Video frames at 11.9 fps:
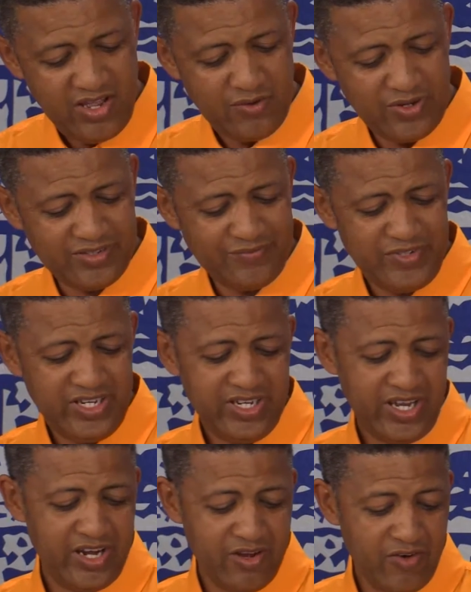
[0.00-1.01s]
Well,
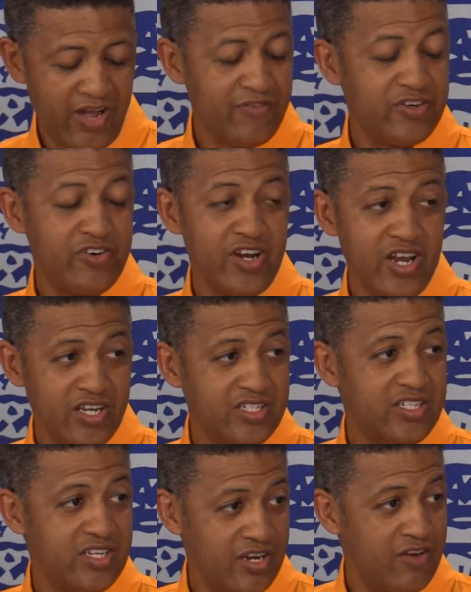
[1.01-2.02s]
I know I haven't really
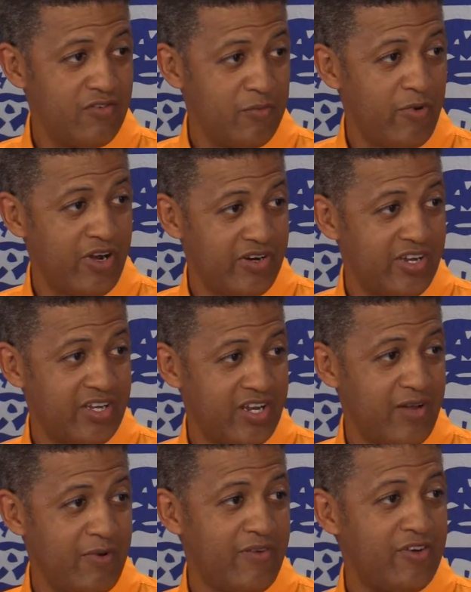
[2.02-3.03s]
seen an Oval Park Cricket
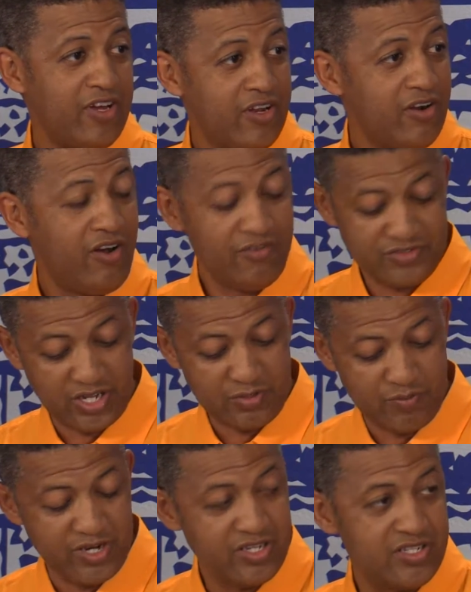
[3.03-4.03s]
Club. I've heard of
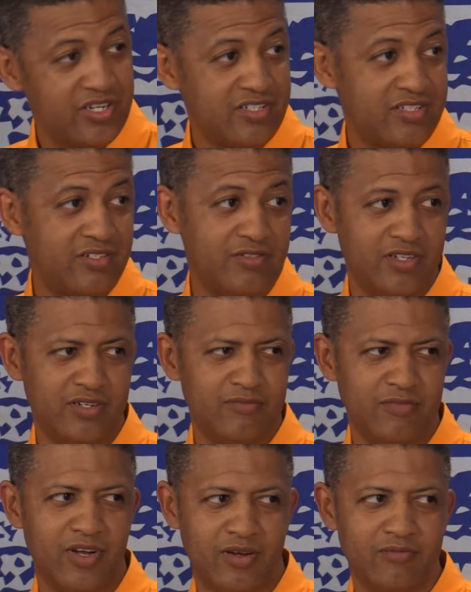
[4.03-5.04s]
South Peninsula, so
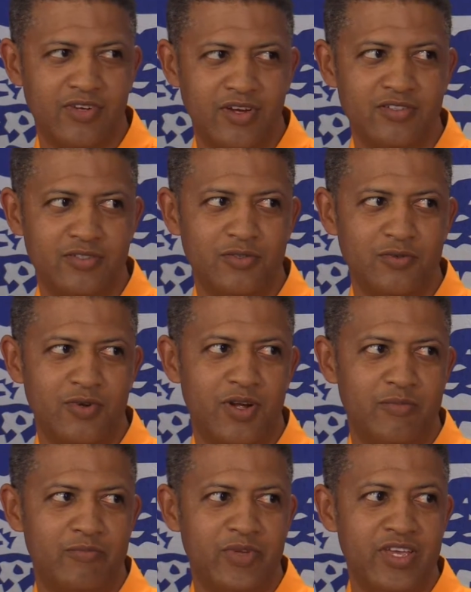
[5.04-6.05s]
I'm going
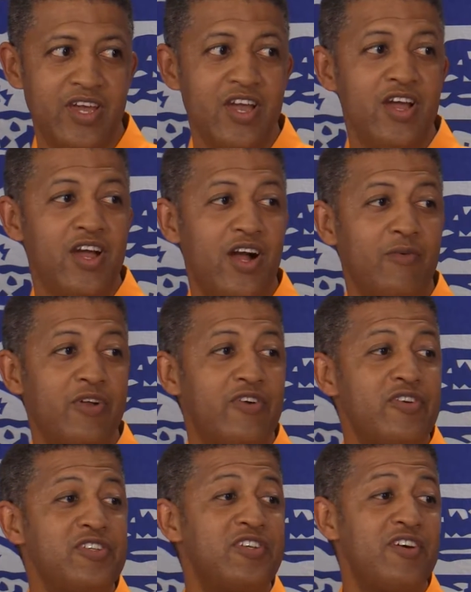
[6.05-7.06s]
to
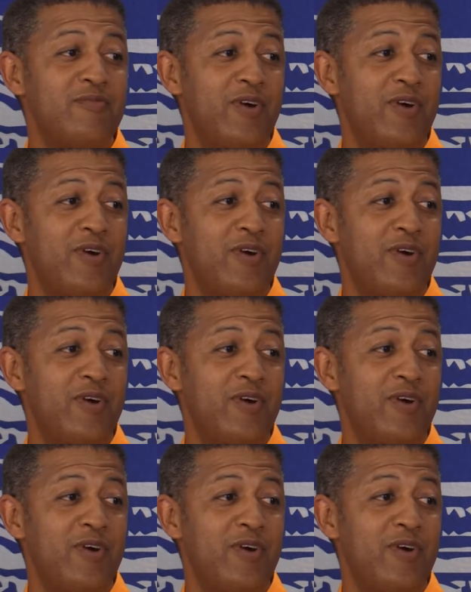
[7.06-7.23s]
reserve